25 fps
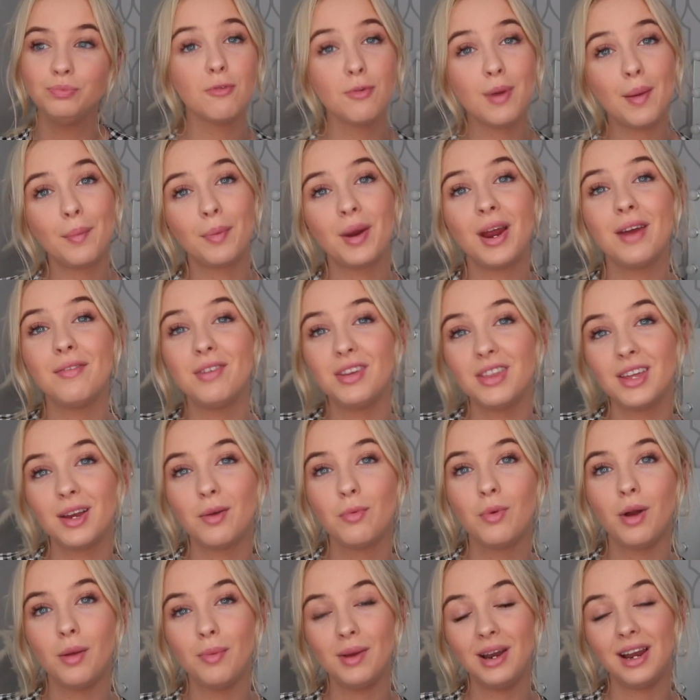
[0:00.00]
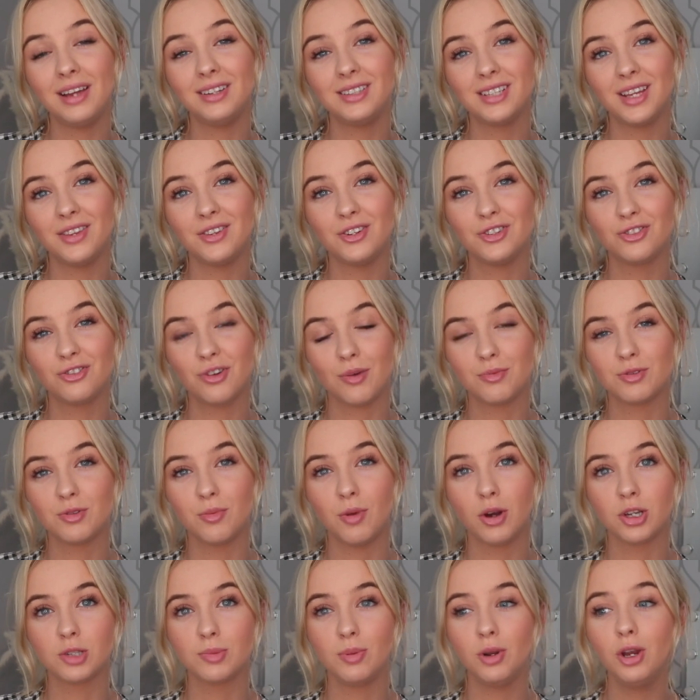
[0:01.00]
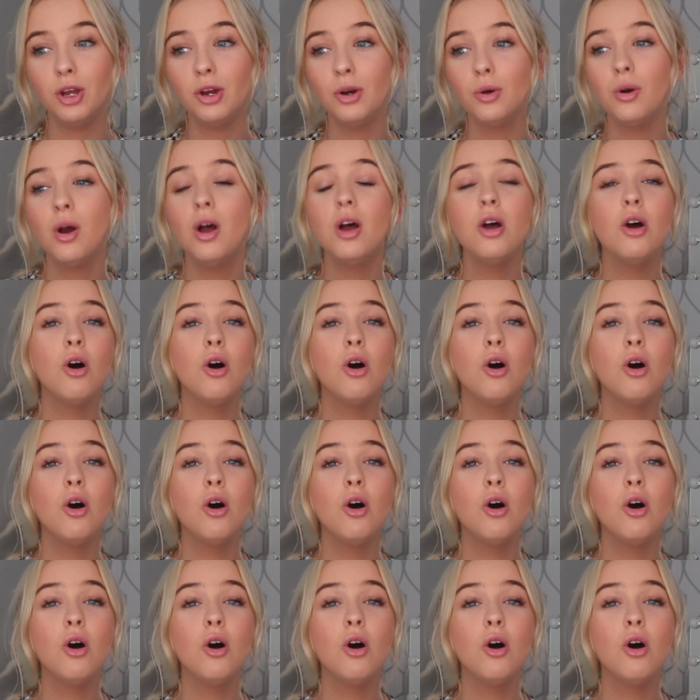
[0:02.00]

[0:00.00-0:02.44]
Remember, everything will be linked in the description box below.